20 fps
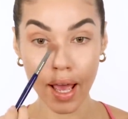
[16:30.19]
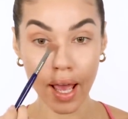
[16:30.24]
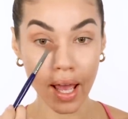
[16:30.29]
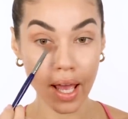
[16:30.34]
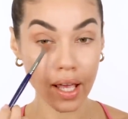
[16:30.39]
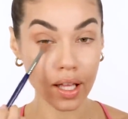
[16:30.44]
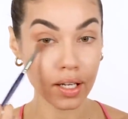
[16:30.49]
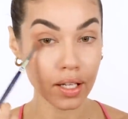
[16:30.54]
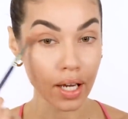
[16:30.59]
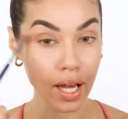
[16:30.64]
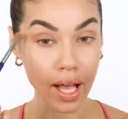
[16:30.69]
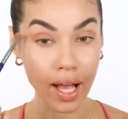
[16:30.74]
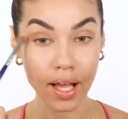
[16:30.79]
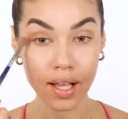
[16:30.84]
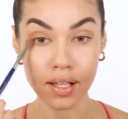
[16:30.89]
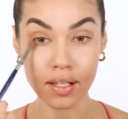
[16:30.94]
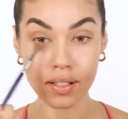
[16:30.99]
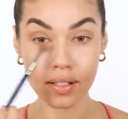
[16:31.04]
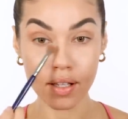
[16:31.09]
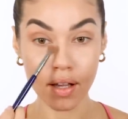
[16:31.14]
and it
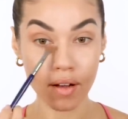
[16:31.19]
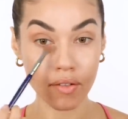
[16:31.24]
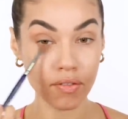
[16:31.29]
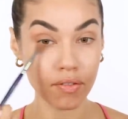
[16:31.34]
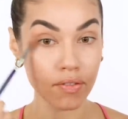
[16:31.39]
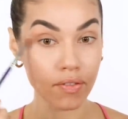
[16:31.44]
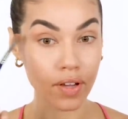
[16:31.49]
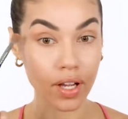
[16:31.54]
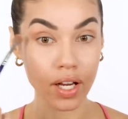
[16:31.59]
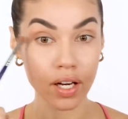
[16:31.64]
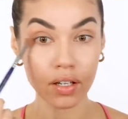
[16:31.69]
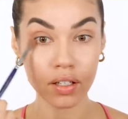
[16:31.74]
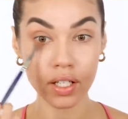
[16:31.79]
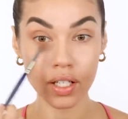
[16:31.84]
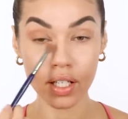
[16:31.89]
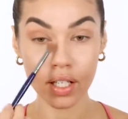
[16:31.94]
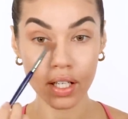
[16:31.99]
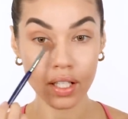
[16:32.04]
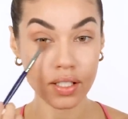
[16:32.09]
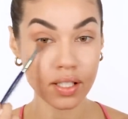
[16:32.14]
has a
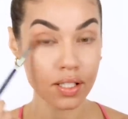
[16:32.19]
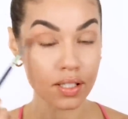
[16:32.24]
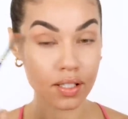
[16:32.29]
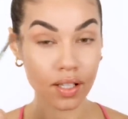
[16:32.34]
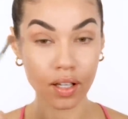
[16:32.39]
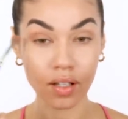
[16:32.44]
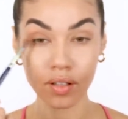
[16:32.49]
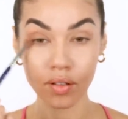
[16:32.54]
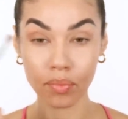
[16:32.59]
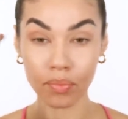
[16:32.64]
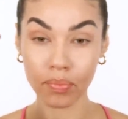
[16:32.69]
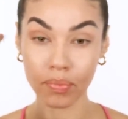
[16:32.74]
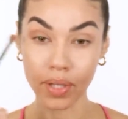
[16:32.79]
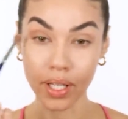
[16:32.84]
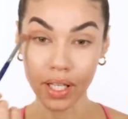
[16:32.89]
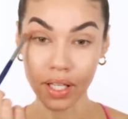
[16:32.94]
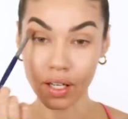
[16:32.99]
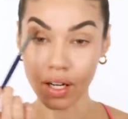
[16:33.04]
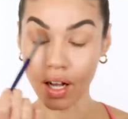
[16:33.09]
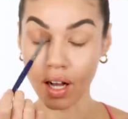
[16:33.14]
very subtle
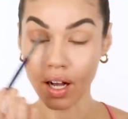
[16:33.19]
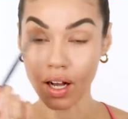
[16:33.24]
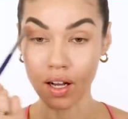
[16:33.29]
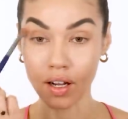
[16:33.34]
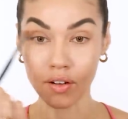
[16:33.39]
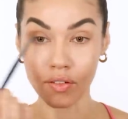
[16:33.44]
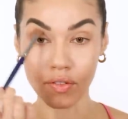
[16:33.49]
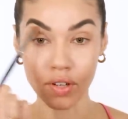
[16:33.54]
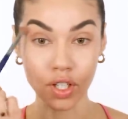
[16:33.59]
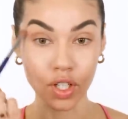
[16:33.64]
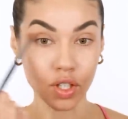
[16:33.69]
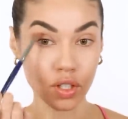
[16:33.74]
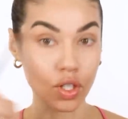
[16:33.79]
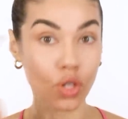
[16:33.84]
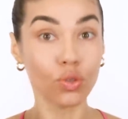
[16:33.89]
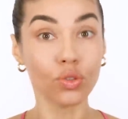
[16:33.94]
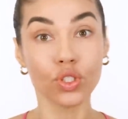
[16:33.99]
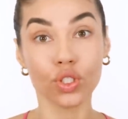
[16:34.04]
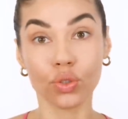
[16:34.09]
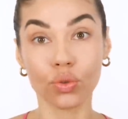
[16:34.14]
bit of
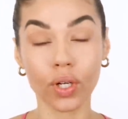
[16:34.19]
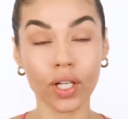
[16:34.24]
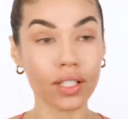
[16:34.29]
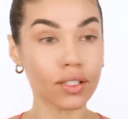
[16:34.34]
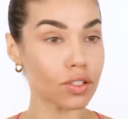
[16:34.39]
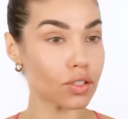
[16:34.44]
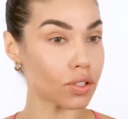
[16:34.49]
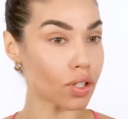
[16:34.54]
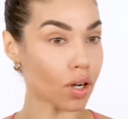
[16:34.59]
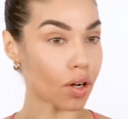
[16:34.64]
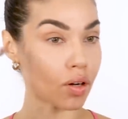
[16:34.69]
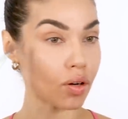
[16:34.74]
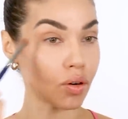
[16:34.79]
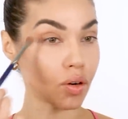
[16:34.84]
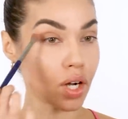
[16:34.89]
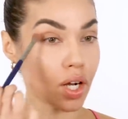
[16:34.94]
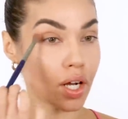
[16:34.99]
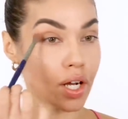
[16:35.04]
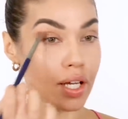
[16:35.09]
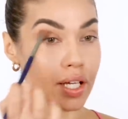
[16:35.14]
glow to it.
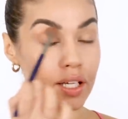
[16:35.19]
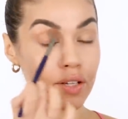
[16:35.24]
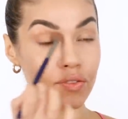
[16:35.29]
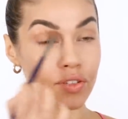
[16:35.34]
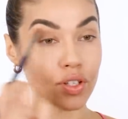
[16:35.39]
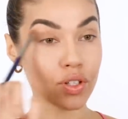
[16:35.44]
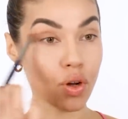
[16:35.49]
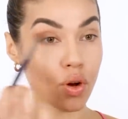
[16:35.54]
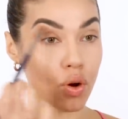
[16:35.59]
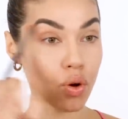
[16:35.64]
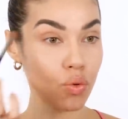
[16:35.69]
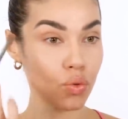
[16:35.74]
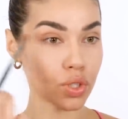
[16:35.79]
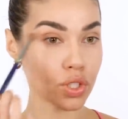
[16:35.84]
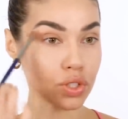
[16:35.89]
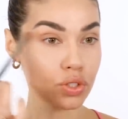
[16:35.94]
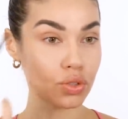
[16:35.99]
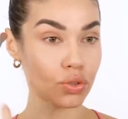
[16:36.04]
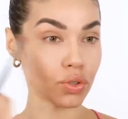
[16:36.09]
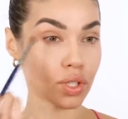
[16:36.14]
So even though
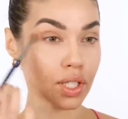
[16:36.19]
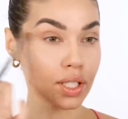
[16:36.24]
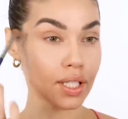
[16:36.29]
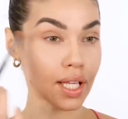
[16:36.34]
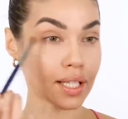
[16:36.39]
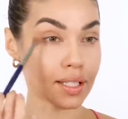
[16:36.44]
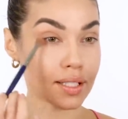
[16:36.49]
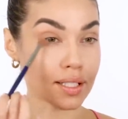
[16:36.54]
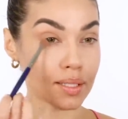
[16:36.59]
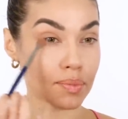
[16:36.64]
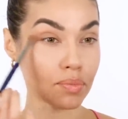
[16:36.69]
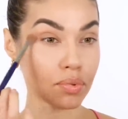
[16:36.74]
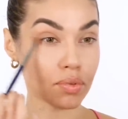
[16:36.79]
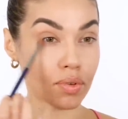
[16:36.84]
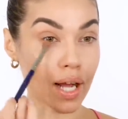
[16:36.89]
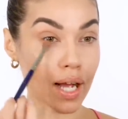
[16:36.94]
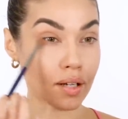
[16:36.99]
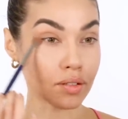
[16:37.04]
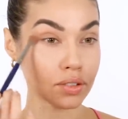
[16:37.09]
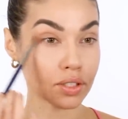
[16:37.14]
we're doing like this
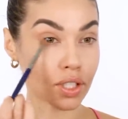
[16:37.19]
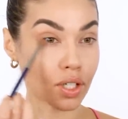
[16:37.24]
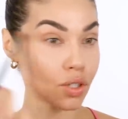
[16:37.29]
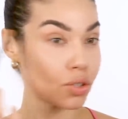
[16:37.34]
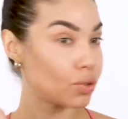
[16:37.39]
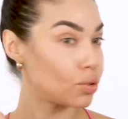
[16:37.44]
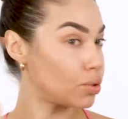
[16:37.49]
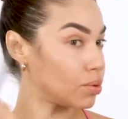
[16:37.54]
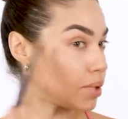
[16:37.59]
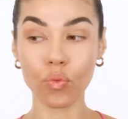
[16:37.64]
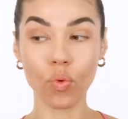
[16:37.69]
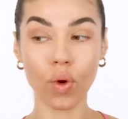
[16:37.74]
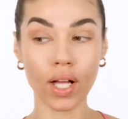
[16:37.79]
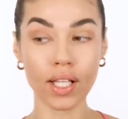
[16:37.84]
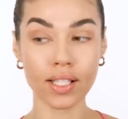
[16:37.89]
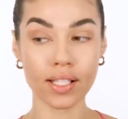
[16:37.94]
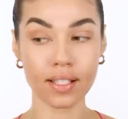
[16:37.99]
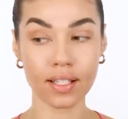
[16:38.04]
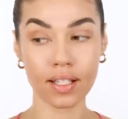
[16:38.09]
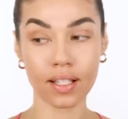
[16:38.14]
brown tone,
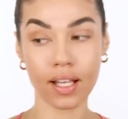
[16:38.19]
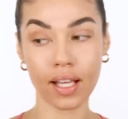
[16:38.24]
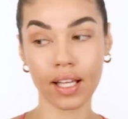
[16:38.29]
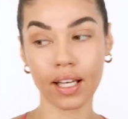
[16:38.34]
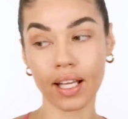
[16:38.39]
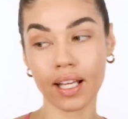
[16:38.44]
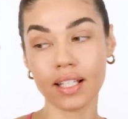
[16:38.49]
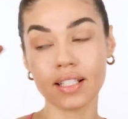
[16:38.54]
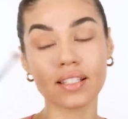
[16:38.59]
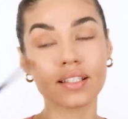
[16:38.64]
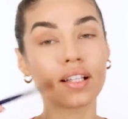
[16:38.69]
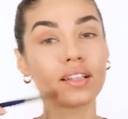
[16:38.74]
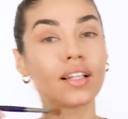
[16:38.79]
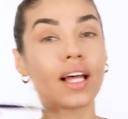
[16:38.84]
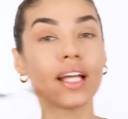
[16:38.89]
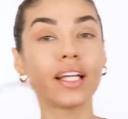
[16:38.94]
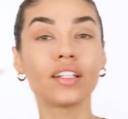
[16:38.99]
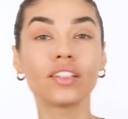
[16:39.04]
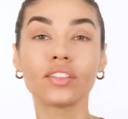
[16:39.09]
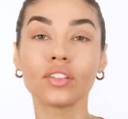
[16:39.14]
once it hits the
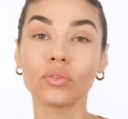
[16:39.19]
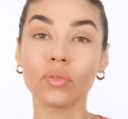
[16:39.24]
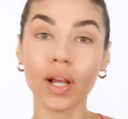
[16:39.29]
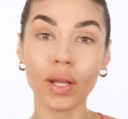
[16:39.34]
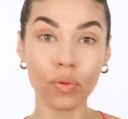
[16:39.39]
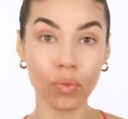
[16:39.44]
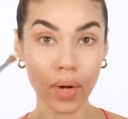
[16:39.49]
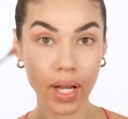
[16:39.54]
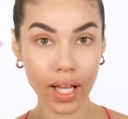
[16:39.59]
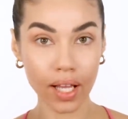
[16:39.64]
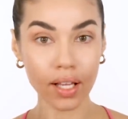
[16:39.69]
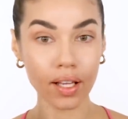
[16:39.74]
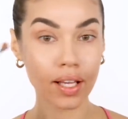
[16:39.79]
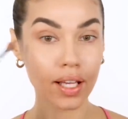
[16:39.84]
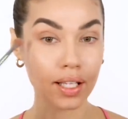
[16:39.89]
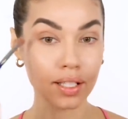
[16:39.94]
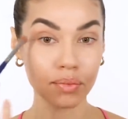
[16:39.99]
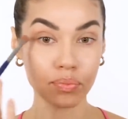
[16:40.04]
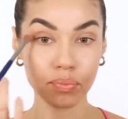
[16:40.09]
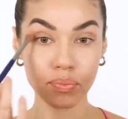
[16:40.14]
lighter in the right way,
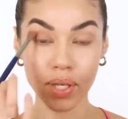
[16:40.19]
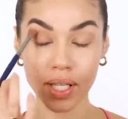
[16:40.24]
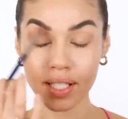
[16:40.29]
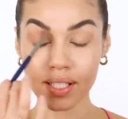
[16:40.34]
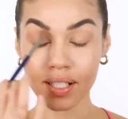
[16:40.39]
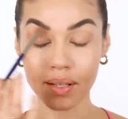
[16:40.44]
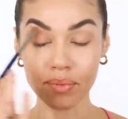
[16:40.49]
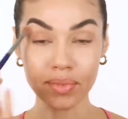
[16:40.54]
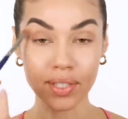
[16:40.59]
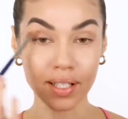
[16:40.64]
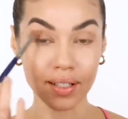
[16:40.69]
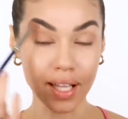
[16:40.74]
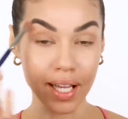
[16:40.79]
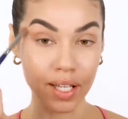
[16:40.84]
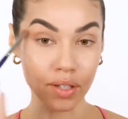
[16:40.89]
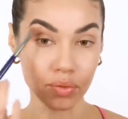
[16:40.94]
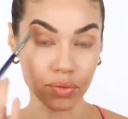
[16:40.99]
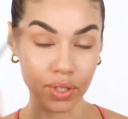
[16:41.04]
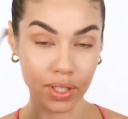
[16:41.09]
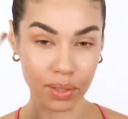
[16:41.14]
it picks up the
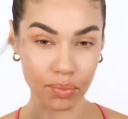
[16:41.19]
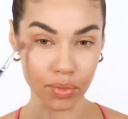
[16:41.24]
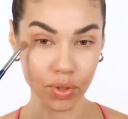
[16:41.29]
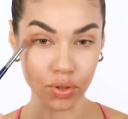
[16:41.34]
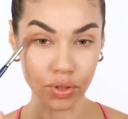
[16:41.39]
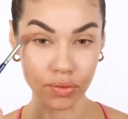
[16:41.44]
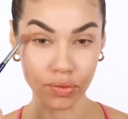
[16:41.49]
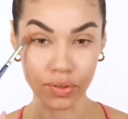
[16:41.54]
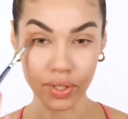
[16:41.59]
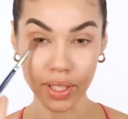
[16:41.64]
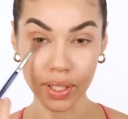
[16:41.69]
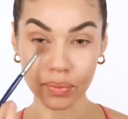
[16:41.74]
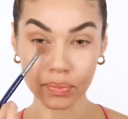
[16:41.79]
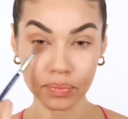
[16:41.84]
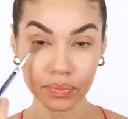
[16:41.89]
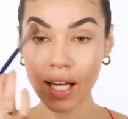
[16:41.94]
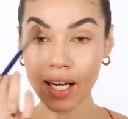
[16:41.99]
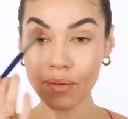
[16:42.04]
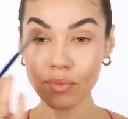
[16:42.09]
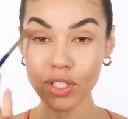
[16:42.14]
light really beautifully.
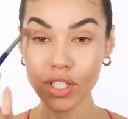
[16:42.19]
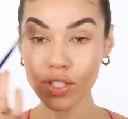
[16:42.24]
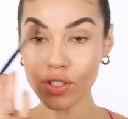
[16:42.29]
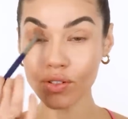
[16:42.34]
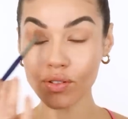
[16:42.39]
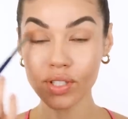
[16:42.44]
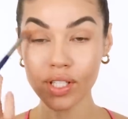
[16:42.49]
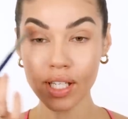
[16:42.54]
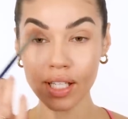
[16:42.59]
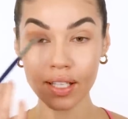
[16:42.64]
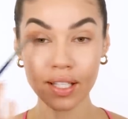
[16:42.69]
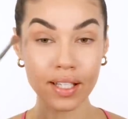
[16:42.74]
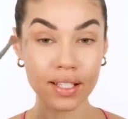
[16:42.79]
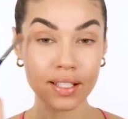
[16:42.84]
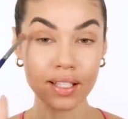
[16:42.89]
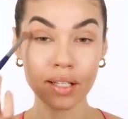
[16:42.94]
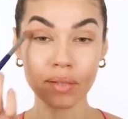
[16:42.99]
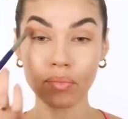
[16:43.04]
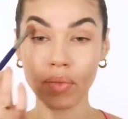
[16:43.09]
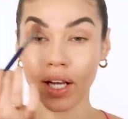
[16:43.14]
And I'm just using
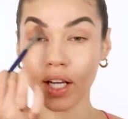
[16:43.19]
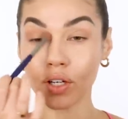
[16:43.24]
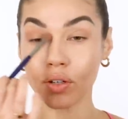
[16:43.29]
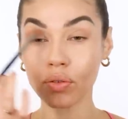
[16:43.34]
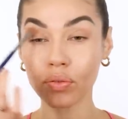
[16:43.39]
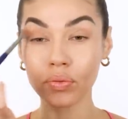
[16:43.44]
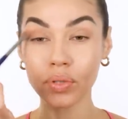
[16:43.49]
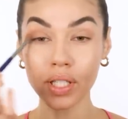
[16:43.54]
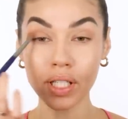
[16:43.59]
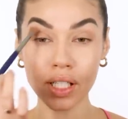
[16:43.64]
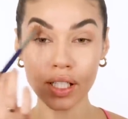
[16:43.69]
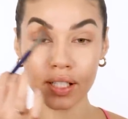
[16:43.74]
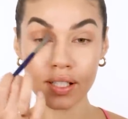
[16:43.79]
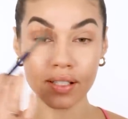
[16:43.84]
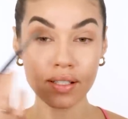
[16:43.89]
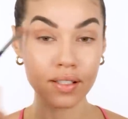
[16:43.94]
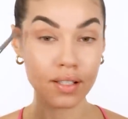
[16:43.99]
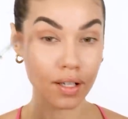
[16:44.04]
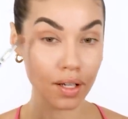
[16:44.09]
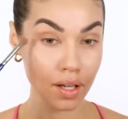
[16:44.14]
this in my
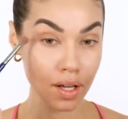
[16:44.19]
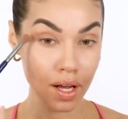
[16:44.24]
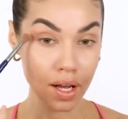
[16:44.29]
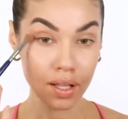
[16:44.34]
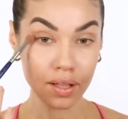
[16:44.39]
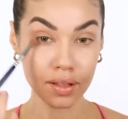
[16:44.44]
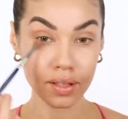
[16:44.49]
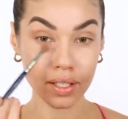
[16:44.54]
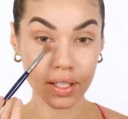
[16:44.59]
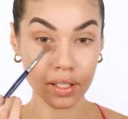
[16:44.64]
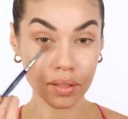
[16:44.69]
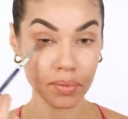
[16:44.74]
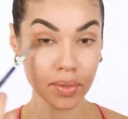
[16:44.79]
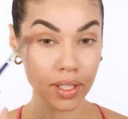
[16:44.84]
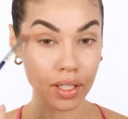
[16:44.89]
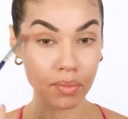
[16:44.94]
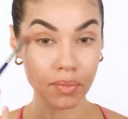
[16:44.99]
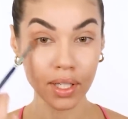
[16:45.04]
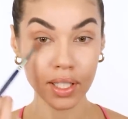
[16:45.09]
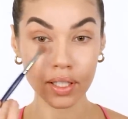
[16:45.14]
crease, a little
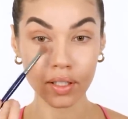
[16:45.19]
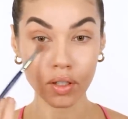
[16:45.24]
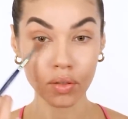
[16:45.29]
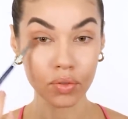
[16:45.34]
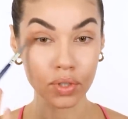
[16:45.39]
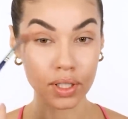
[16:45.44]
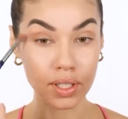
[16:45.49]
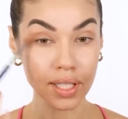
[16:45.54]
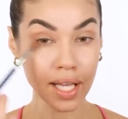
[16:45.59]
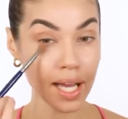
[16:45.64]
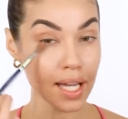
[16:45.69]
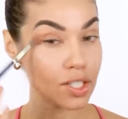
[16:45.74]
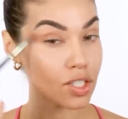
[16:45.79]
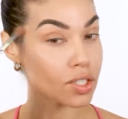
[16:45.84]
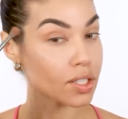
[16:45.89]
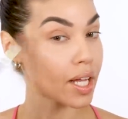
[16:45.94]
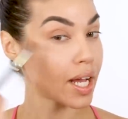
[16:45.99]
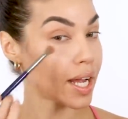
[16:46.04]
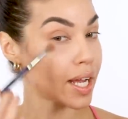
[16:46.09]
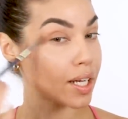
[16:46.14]
bit on my lower
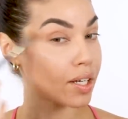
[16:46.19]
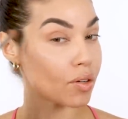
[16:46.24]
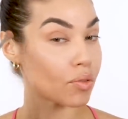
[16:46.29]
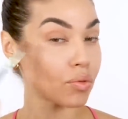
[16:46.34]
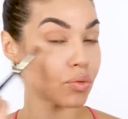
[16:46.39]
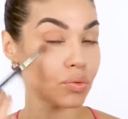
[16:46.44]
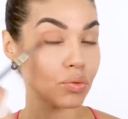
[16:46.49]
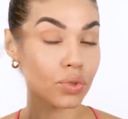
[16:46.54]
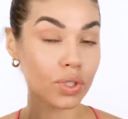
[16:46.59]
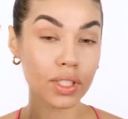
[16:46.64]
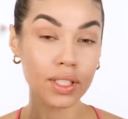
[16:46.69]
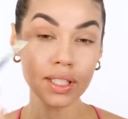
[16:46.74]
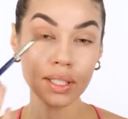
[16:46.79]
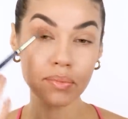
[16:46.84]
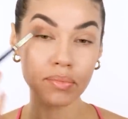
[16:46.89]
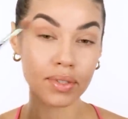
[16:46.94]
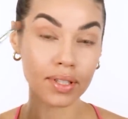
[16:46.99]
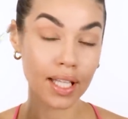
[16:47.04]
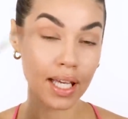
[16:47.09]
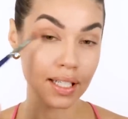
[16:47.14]
lash line, really
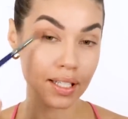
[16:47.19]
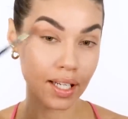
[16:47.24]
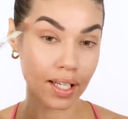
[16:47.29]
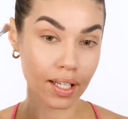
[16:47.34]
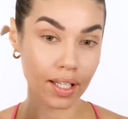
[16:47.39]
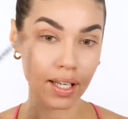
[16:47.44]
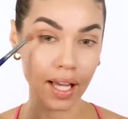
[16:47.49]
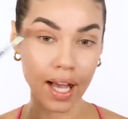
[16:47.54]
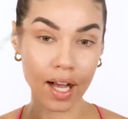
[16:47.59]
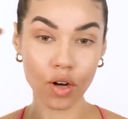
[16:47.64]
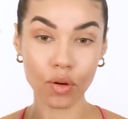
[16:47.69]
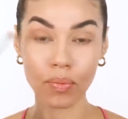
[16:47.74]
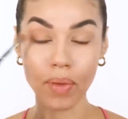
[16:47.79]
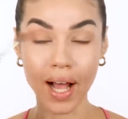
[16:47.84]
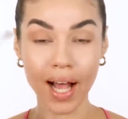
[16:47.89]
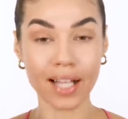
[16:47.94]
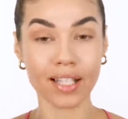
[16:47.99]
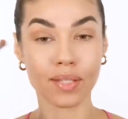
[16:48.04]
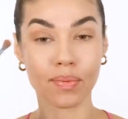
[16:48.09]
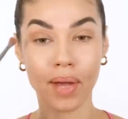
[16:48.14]
blending it out
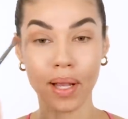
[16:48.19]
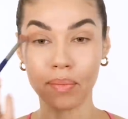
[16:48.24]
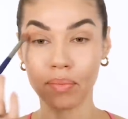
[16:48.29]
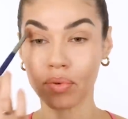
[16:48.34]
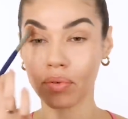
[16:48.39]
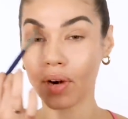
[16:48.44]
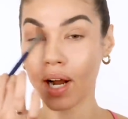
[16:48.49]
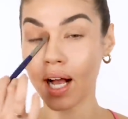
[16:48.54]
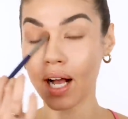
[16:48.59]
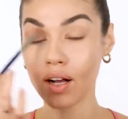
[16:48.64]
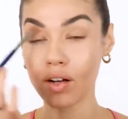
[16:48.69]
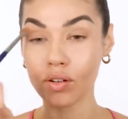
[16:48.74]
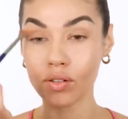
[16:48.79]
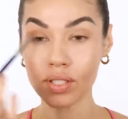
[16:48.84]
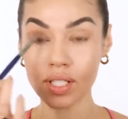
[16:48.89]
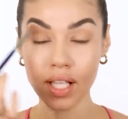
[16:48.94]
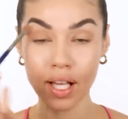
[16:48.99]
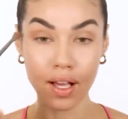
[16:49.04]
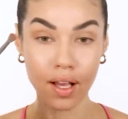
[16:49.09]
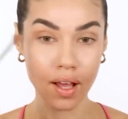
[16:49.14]
past my
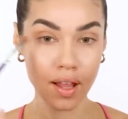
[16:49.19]
brows.